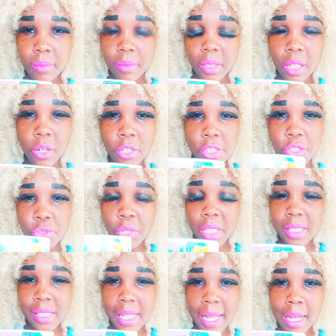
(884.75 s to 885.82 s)
They are
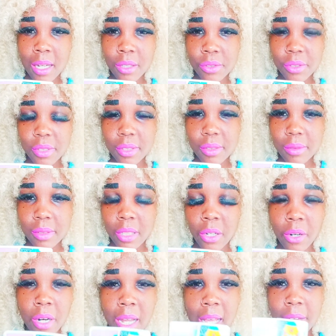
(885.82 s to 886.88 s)
stressed out. They
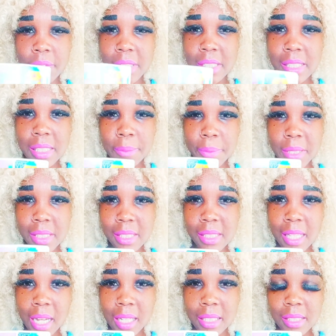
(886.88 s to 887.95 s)
are having sleepless
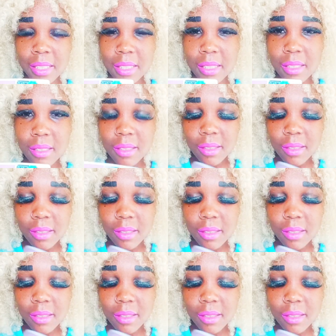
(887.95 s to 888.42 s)
nights.